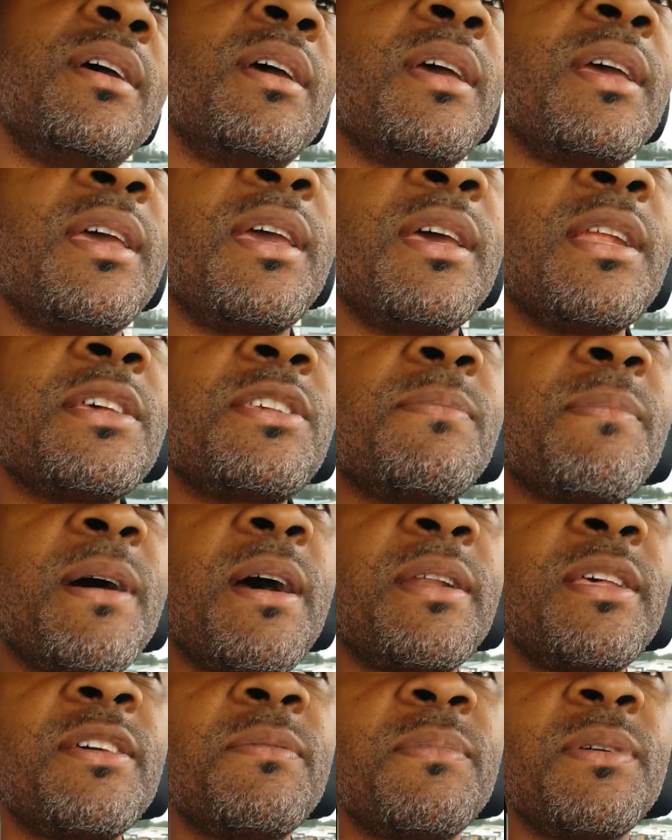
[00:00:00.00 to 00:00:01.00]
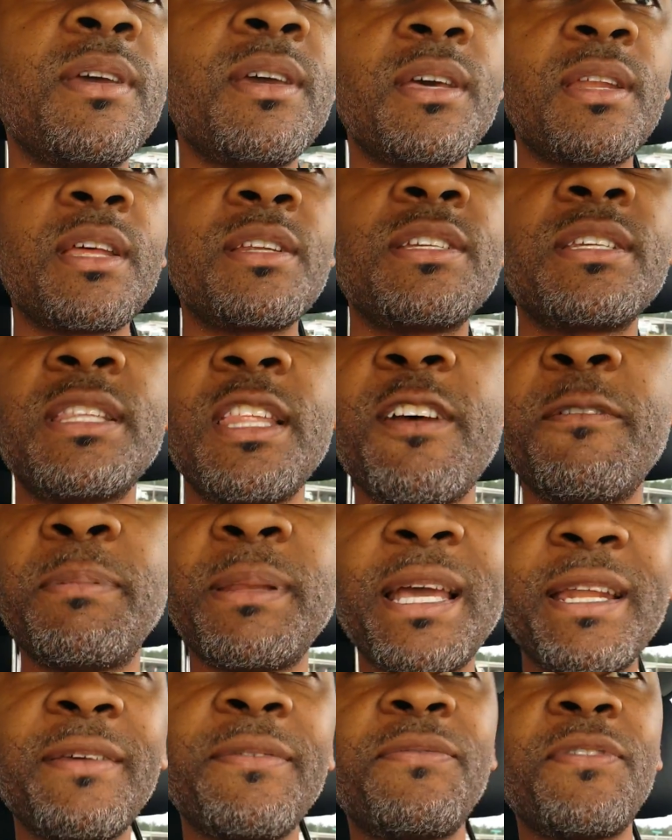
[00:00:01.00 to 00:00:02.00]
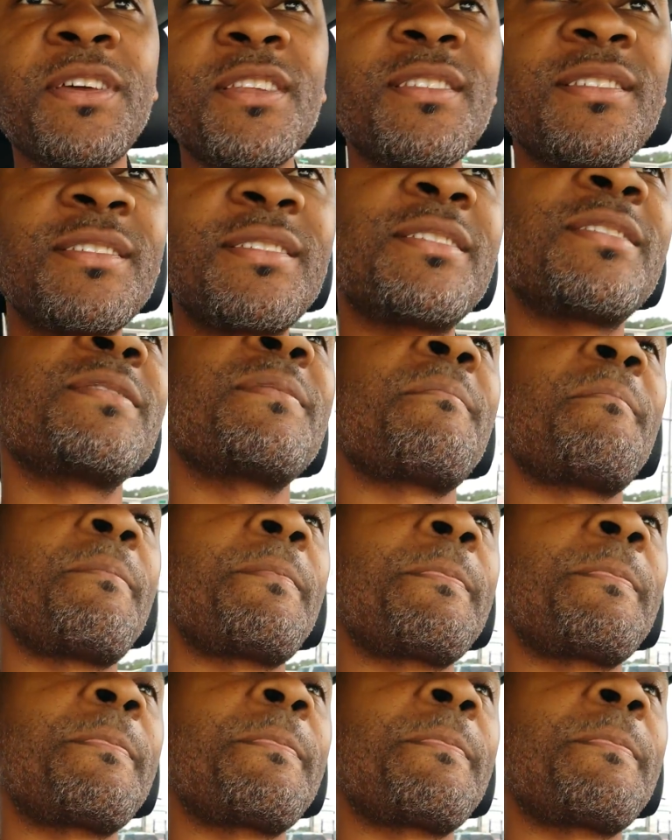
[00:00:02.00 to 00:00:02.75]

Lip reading: And that's about it, man. I just left Planet Fitness.